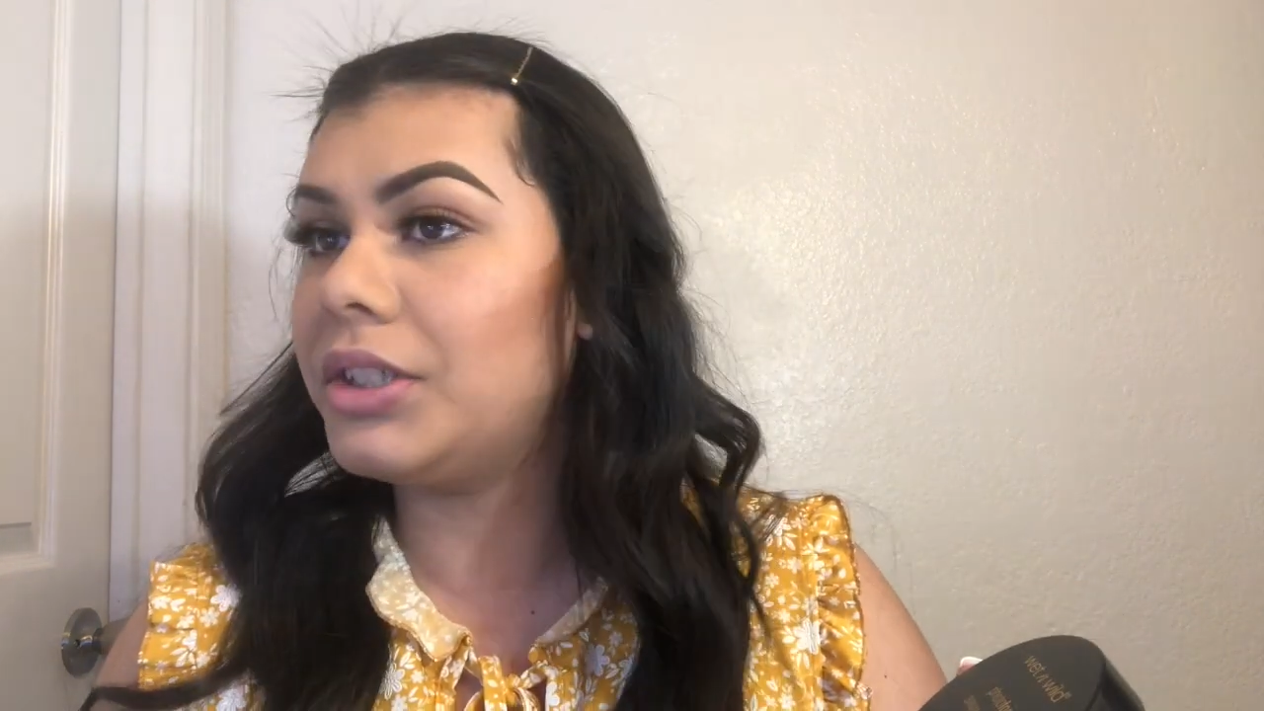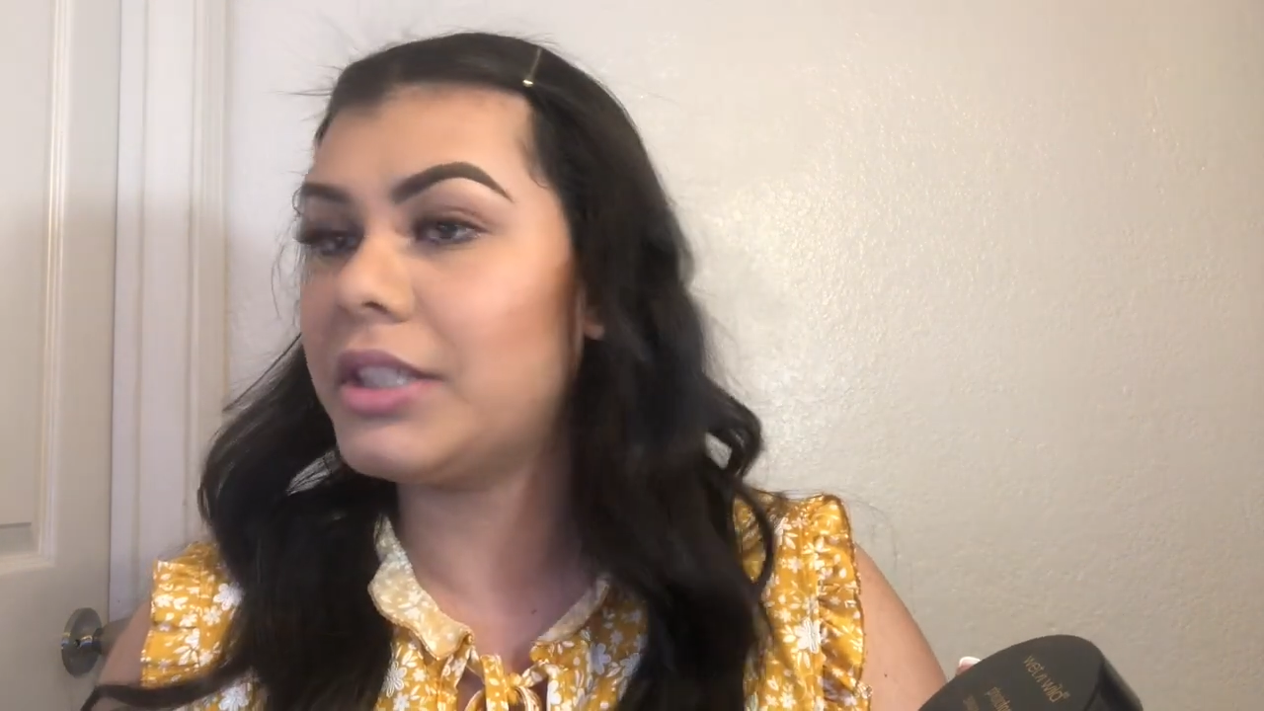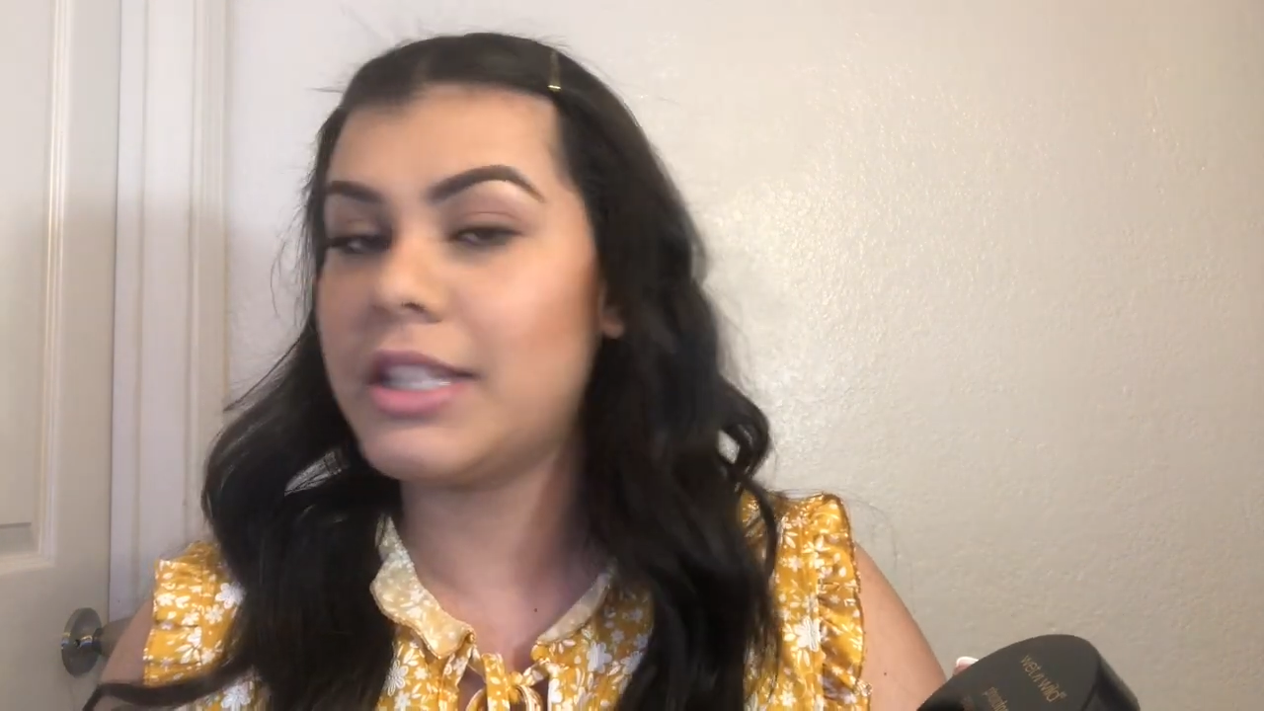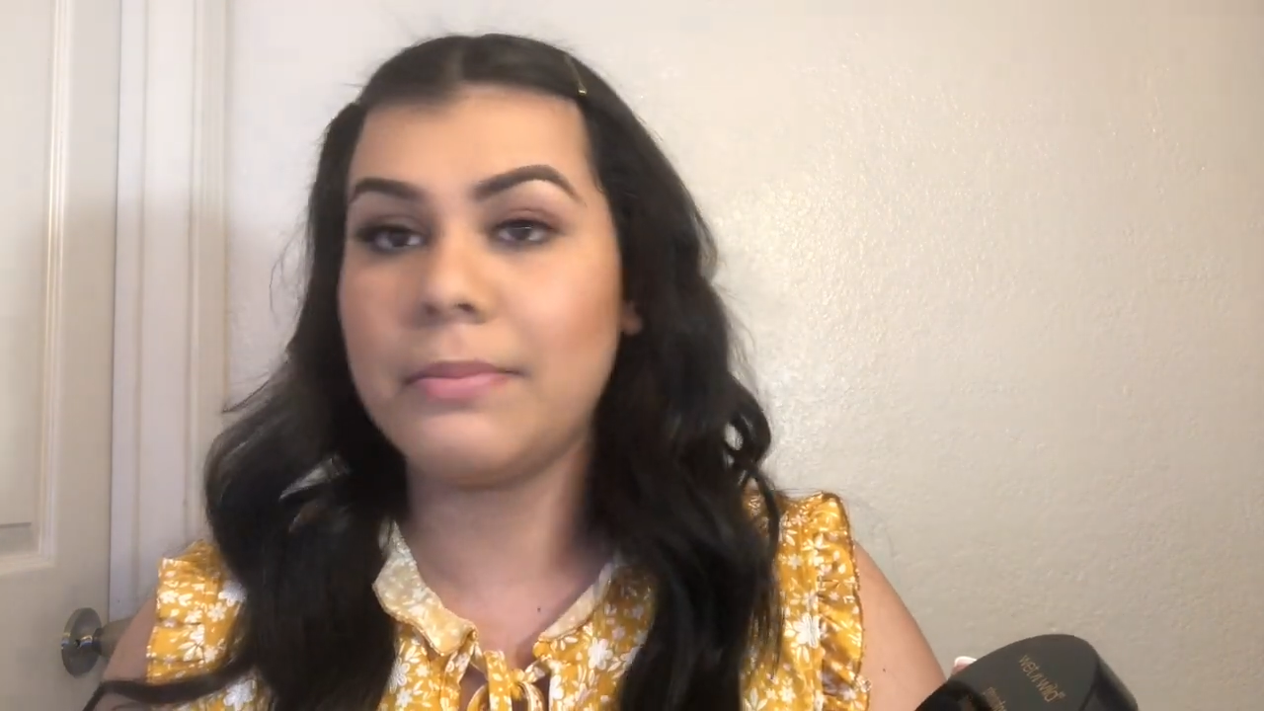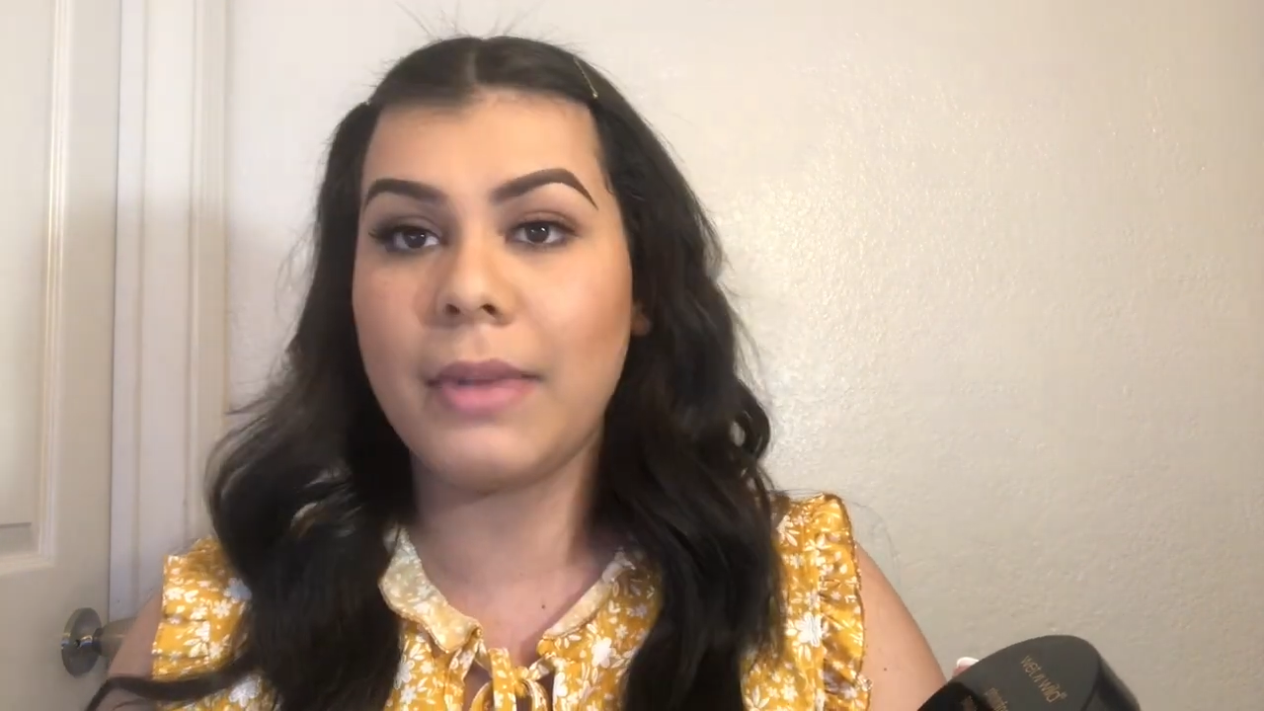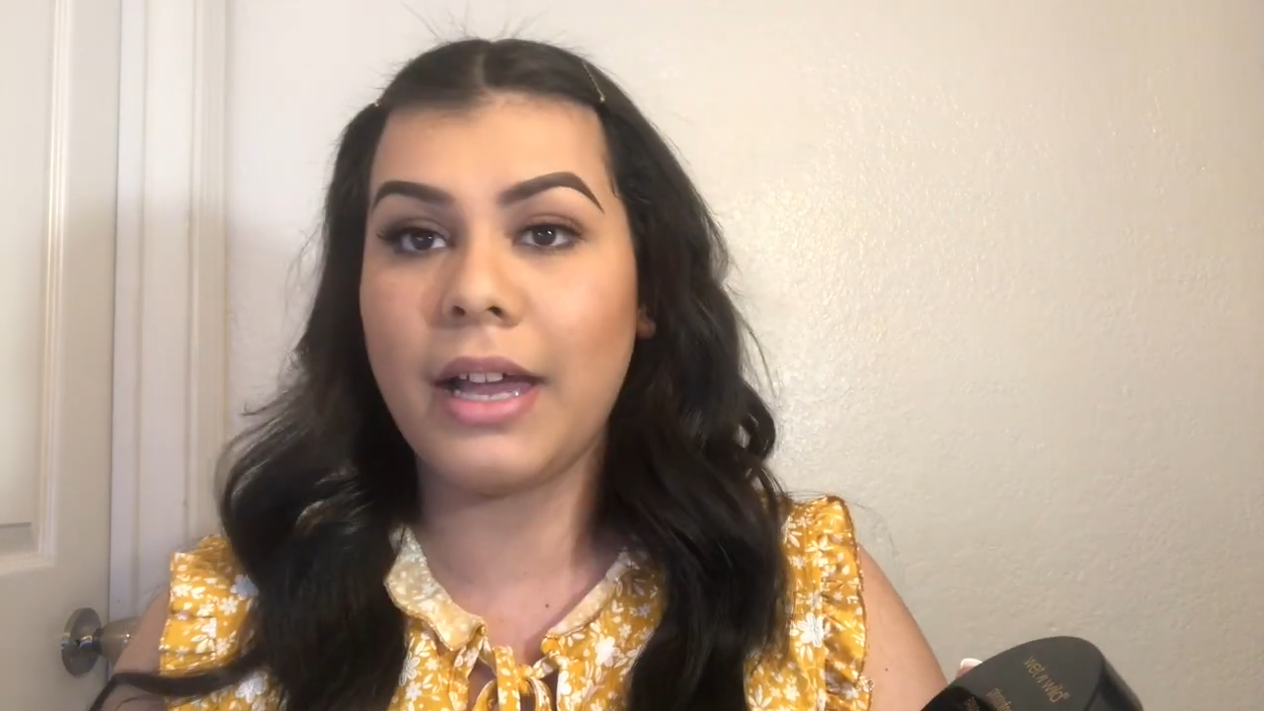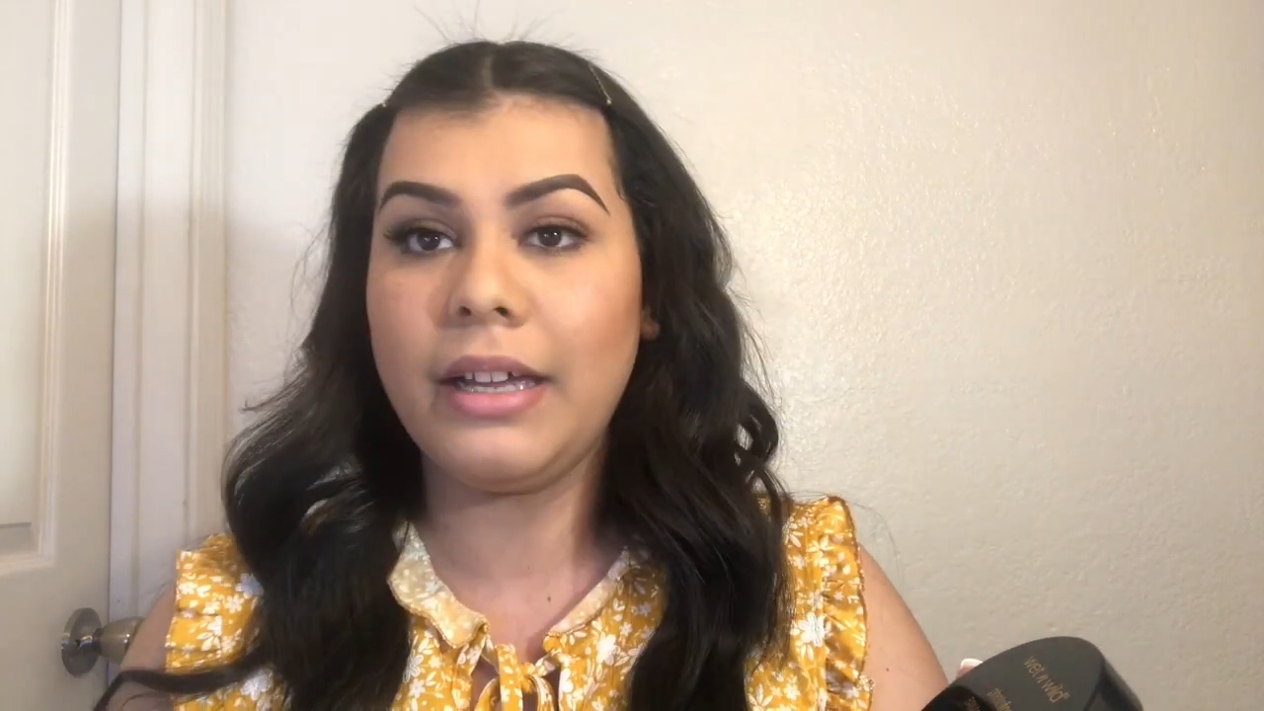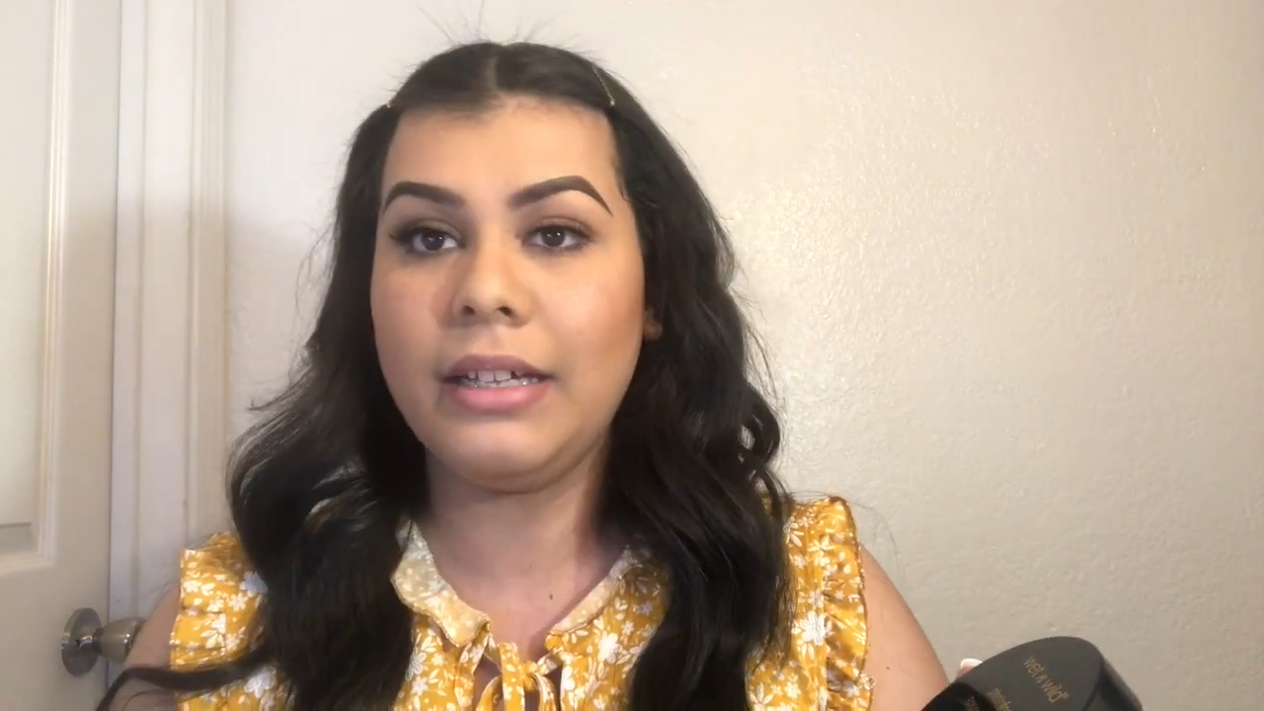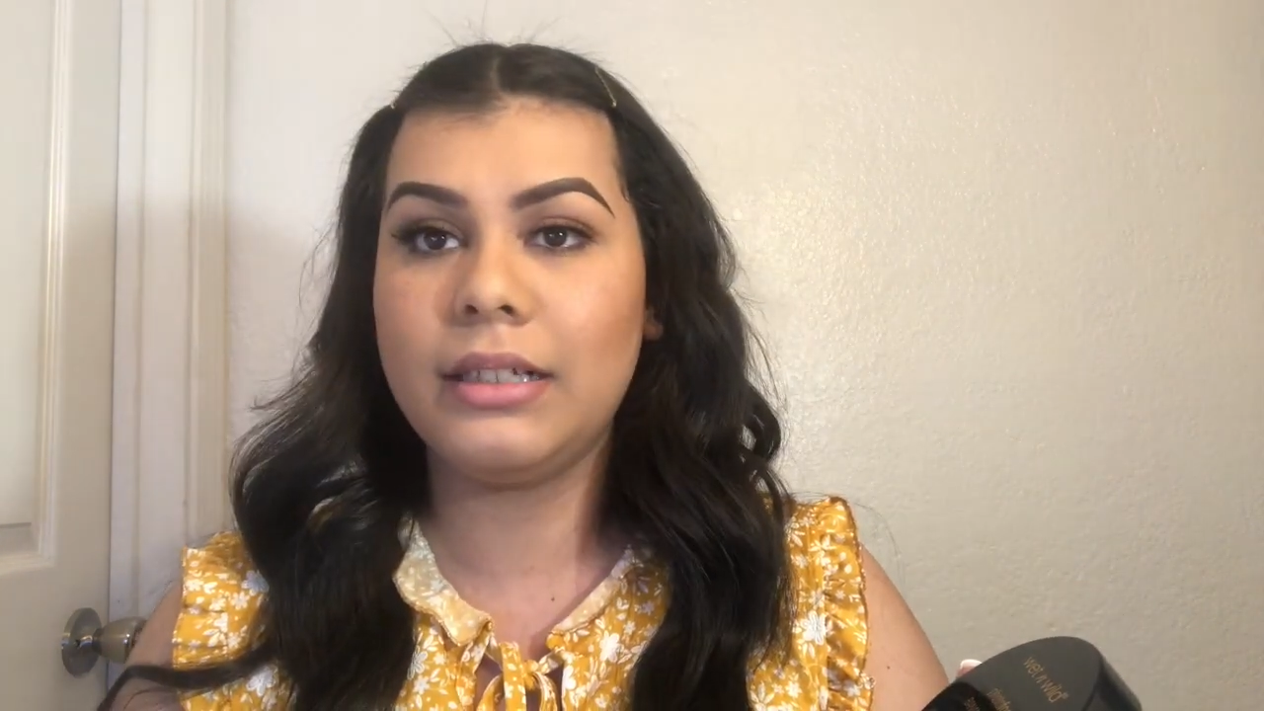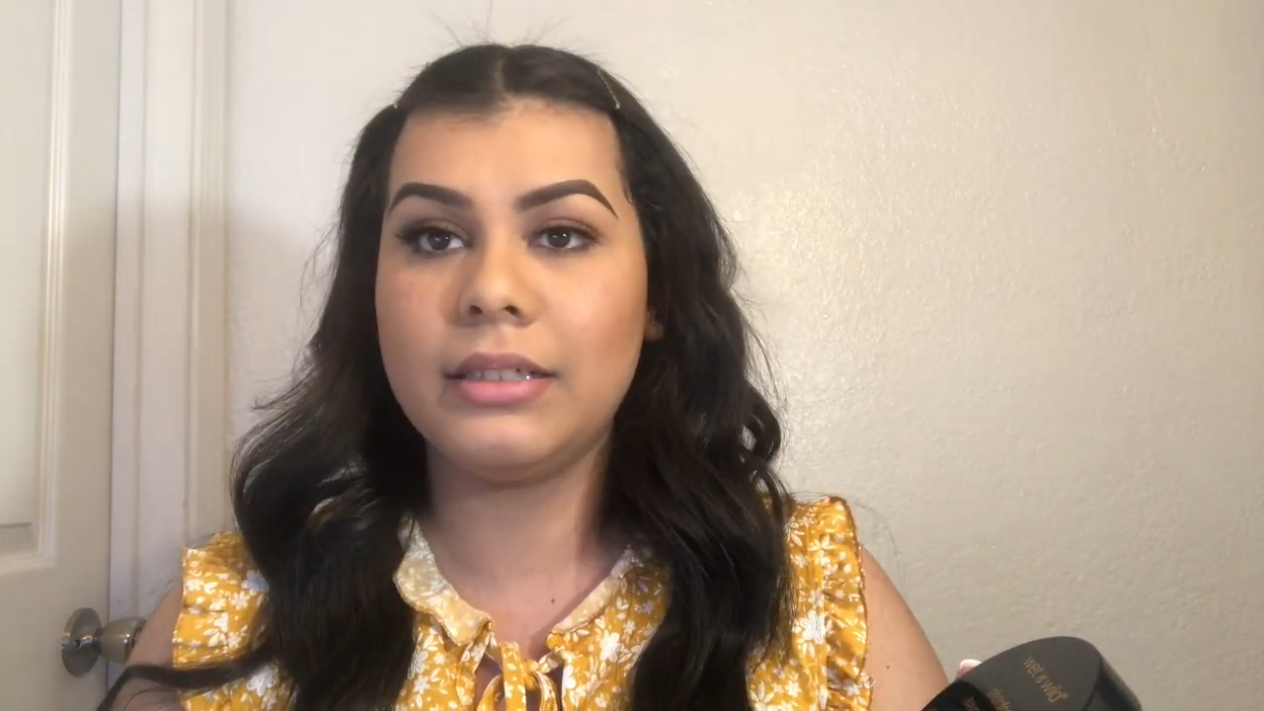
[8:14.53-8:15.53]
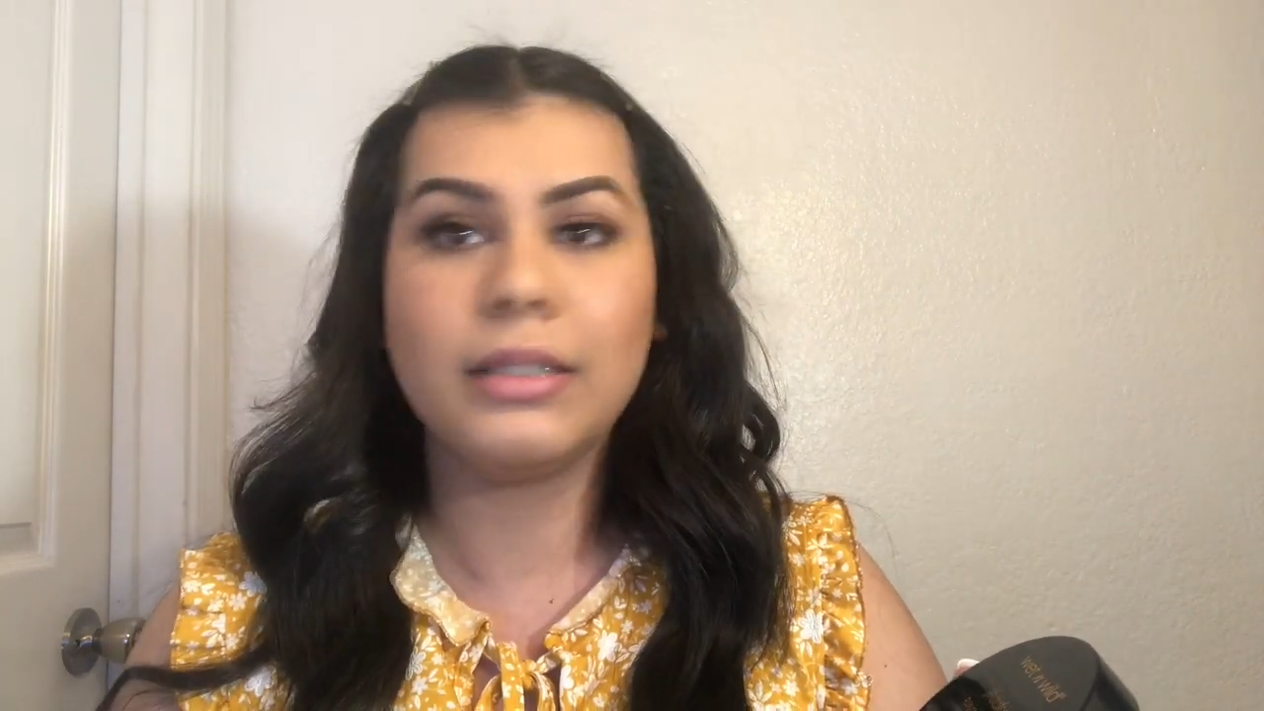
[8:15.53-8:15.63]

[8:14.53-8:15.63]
looks matte,